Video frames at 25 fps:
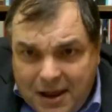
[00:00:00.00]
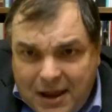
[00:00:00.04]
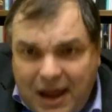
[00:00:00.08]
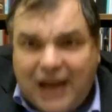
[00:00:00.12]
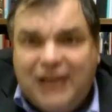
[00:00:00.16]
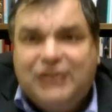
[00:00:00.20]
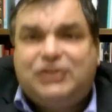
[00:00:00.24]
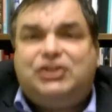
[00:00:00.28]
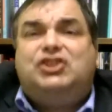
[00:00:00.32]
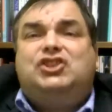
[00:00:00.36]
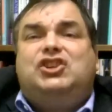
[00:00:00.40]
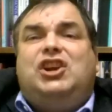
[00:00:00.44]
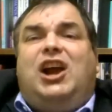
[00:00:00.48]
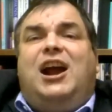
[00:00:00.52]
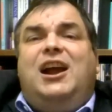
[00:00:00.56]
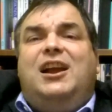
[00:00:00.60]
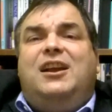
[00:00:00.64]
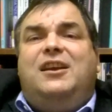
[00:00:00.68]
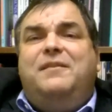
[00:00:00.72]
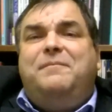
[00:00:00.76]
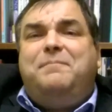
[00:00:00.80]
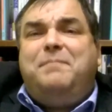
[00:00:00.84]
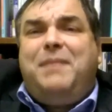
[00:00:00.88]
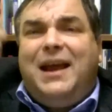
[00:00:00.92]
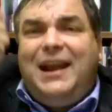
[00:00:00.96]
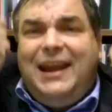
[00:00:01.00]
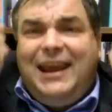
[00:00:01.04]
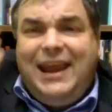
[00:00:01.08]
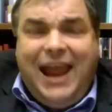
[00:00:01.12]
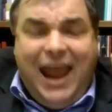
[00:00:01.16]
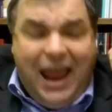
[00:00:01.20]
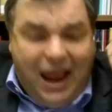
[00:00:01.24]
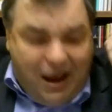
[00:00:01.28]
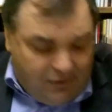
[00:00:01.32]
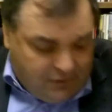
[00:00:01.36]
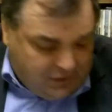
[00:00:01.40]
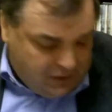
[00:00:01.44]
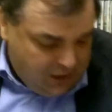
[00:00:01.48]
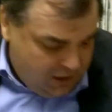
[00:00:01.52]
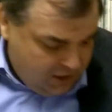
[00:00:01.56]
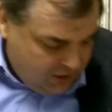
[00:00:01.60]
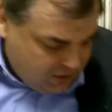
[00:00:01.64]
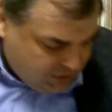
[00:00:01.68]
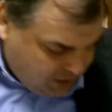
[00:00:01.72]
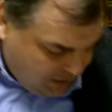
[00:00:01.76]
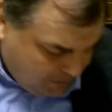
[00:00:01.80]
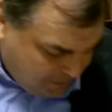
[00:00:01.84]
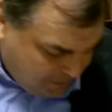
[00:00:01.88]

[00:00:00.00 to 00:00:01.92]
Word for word: a chunk of money out to